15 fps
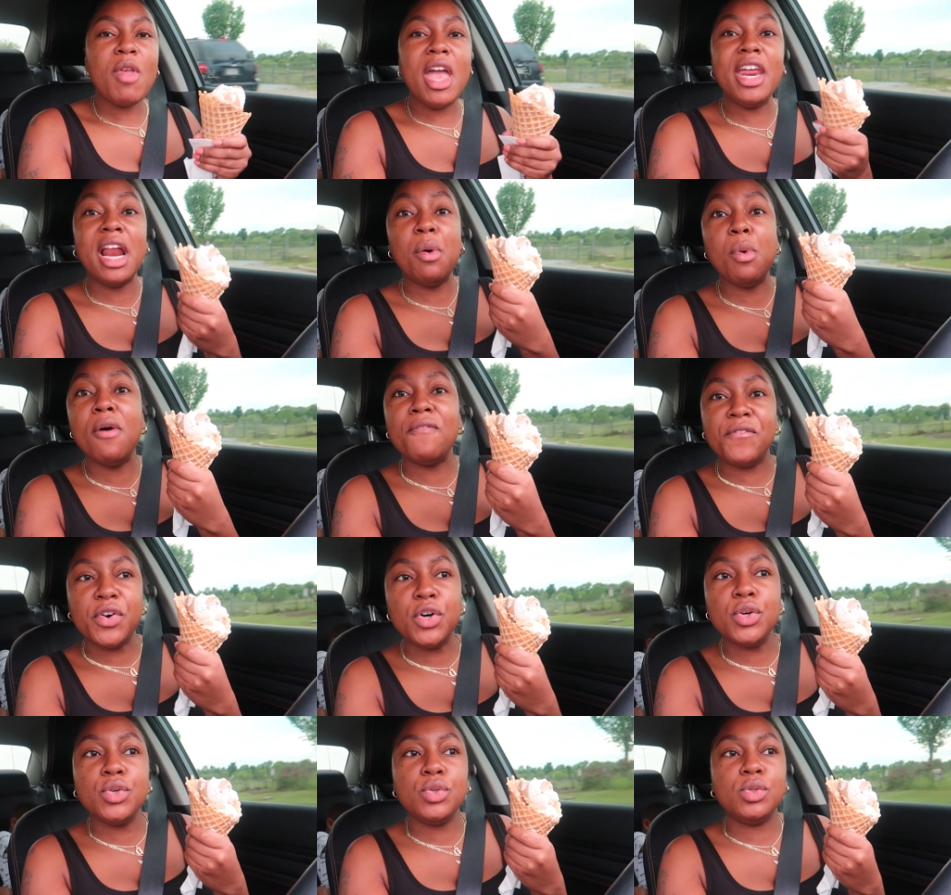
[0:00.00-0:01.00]
And I want
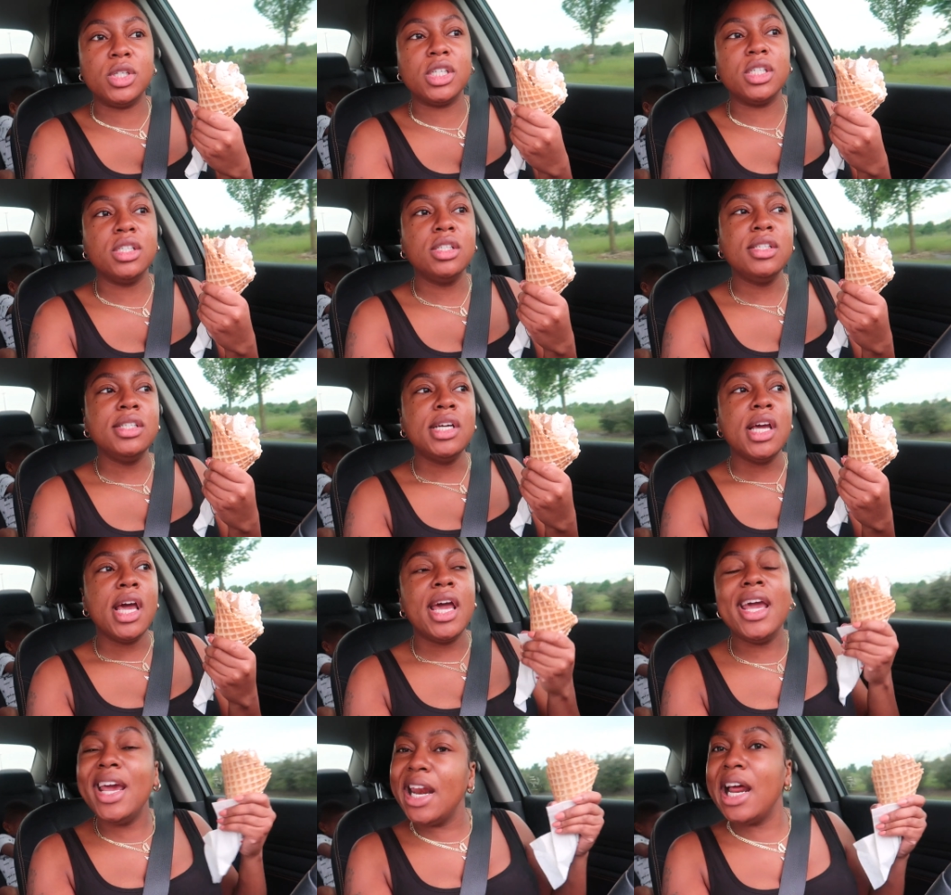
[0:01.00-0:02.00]
food.
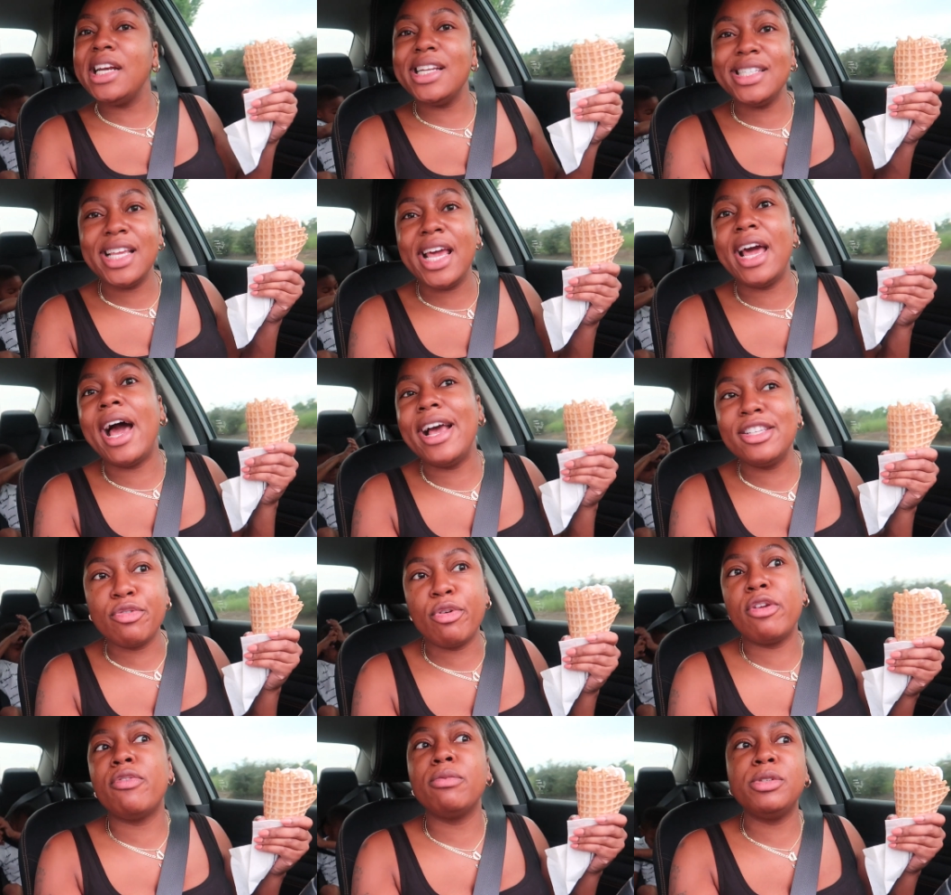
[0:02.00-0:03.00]
And I just had ice
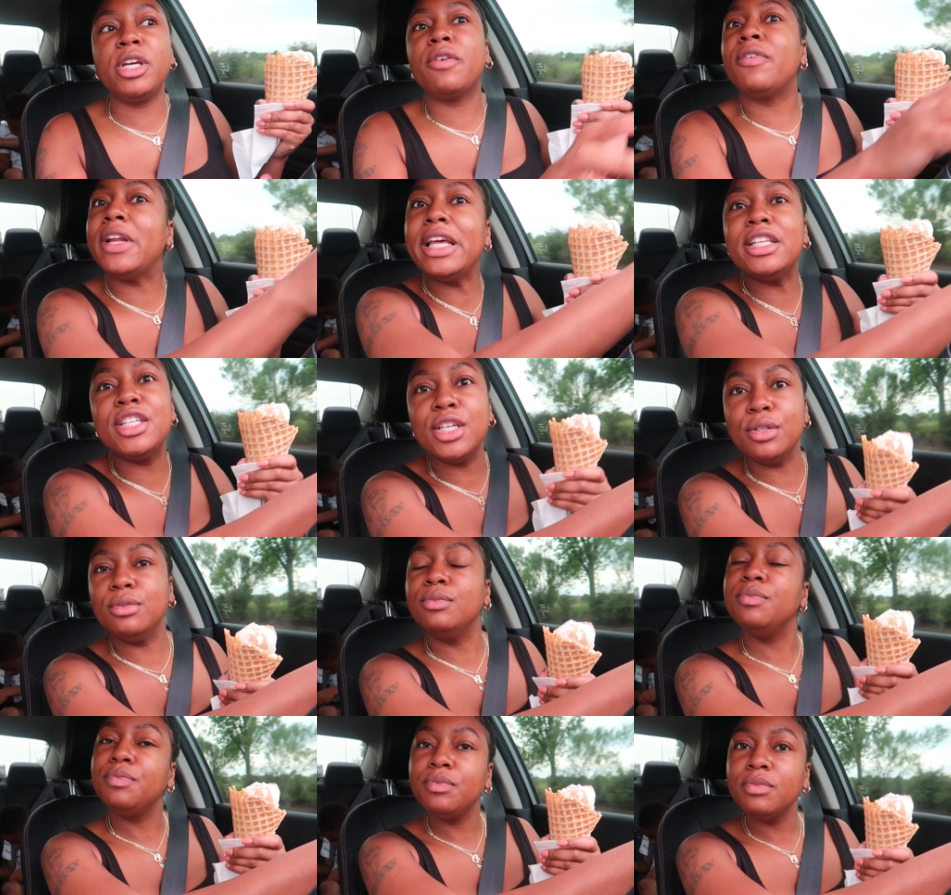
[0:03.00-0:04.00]
cream from Chick-fil-A too.
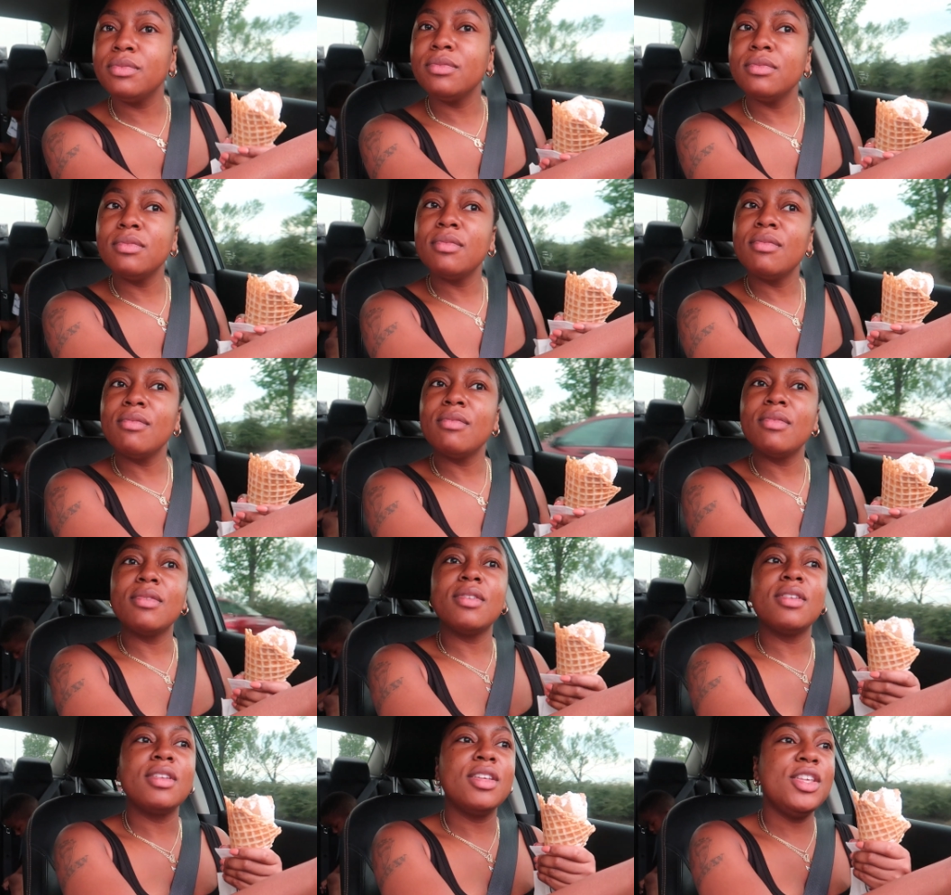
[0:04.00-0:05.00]

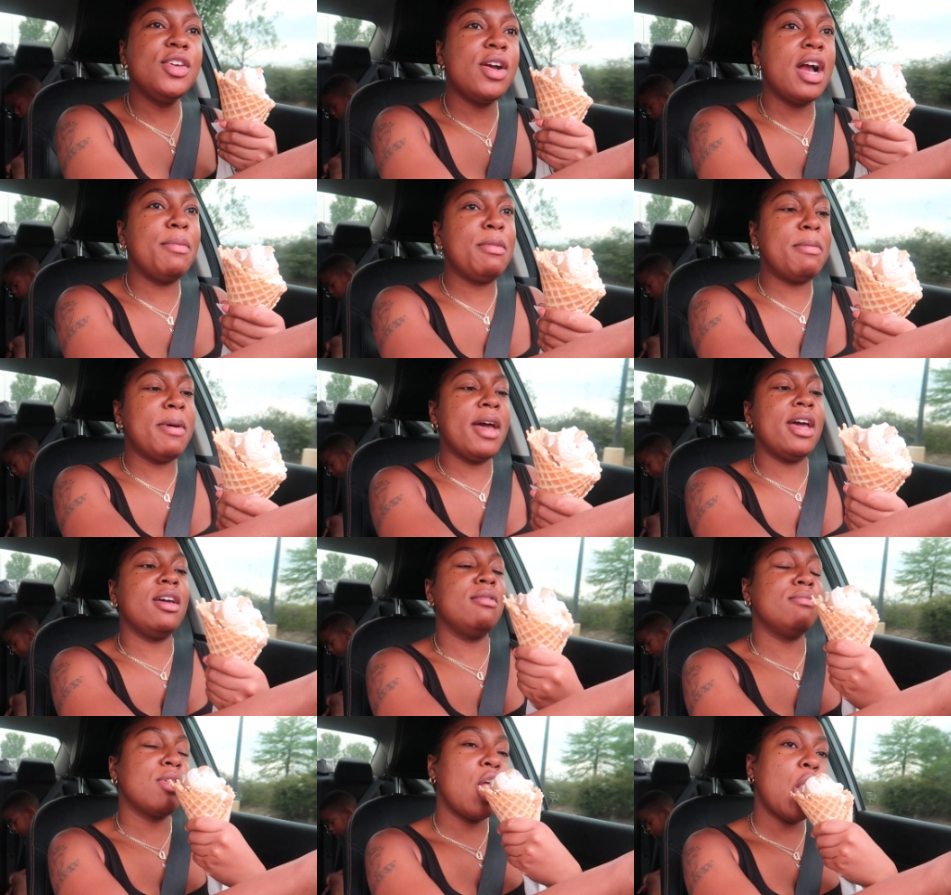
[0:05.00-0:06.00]
You heard me,
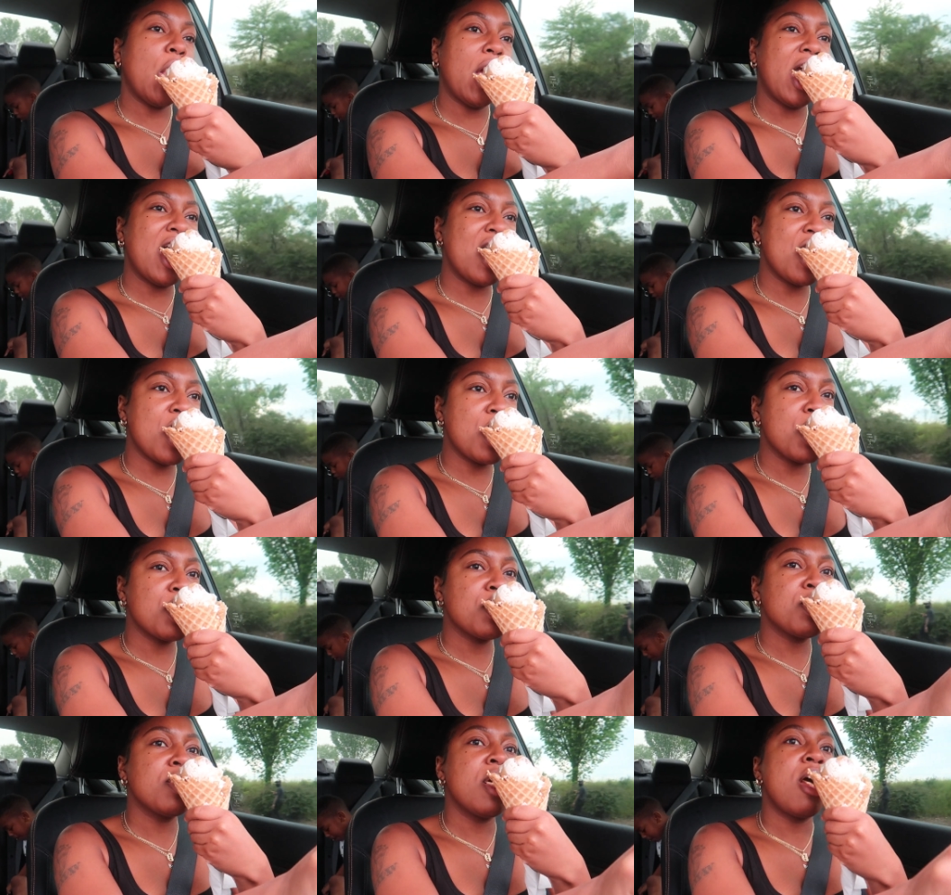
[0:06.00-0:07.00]
babe. you
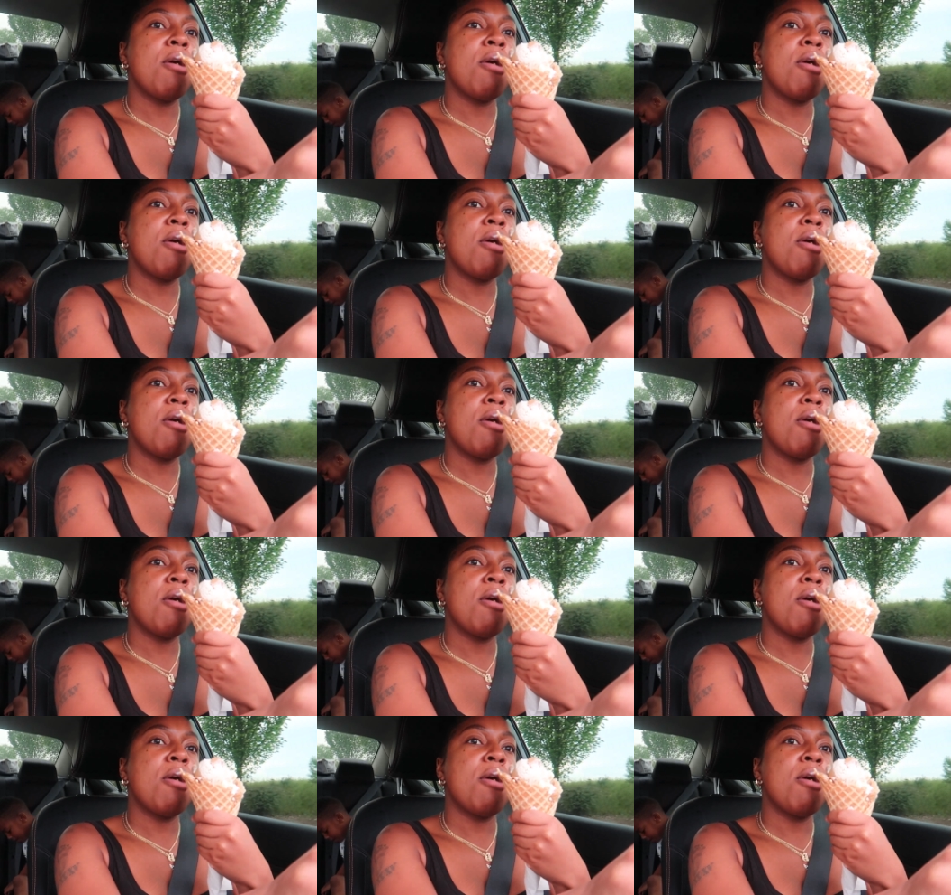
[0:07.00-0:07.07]
drink.